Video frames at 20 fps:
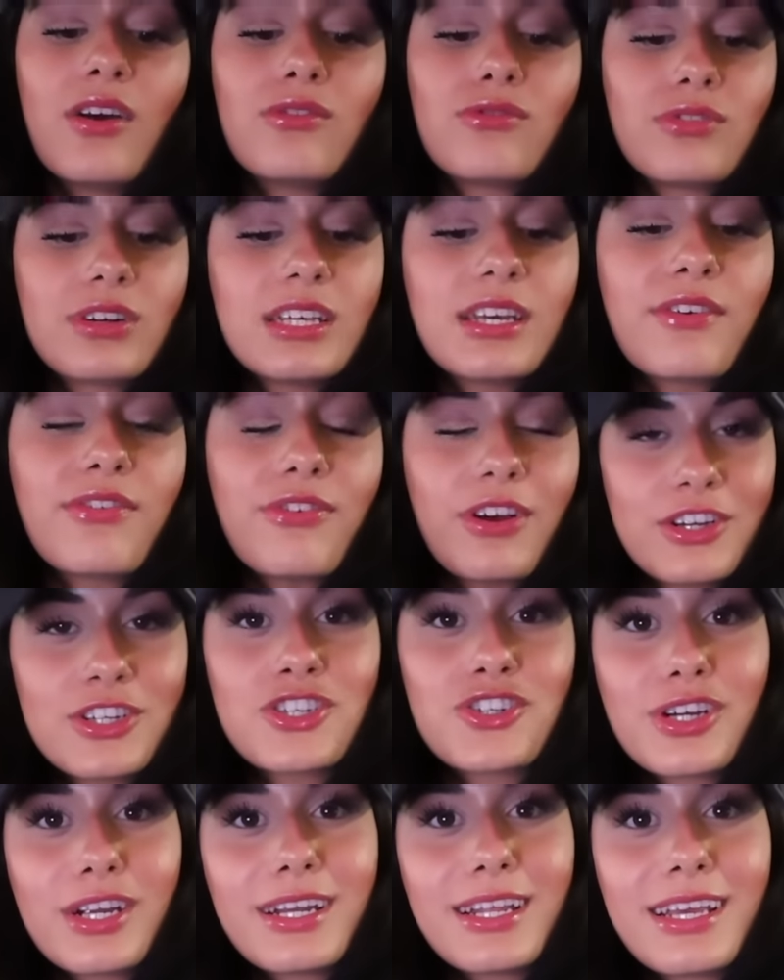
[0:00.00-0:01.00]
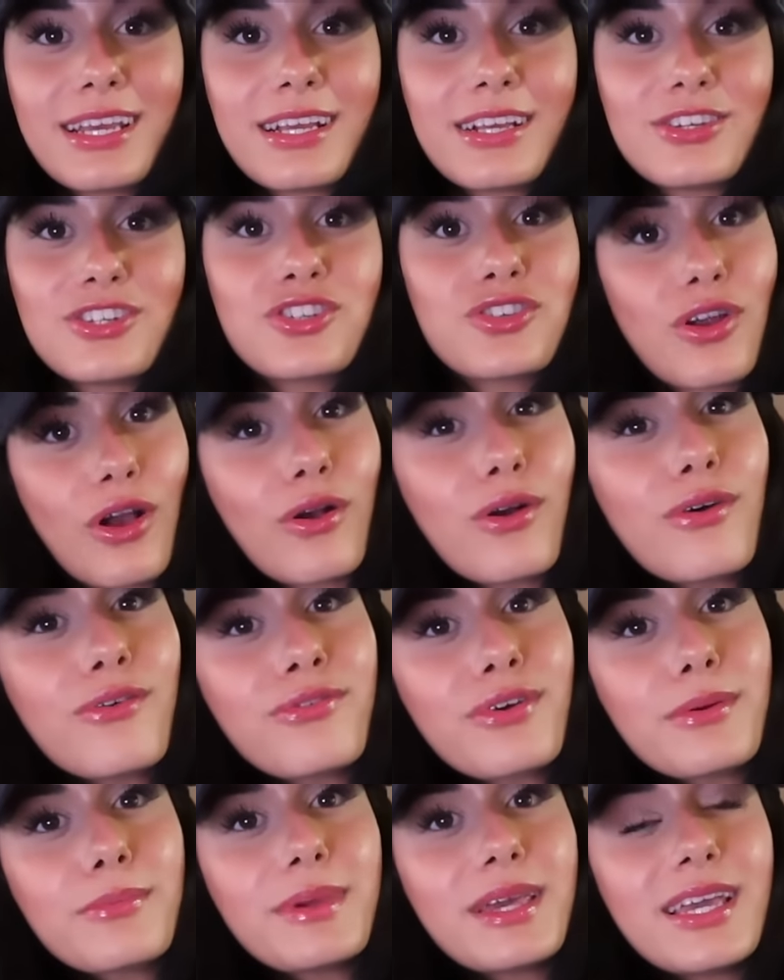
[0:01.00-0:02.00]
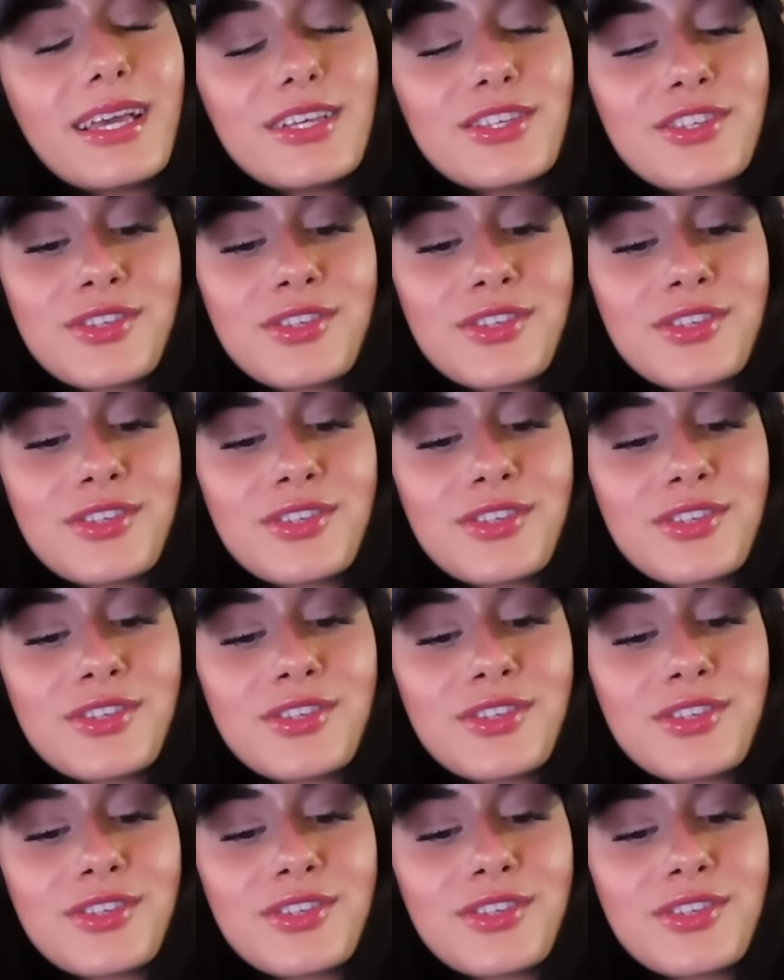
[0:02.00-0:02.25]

really frustrating struggle for me.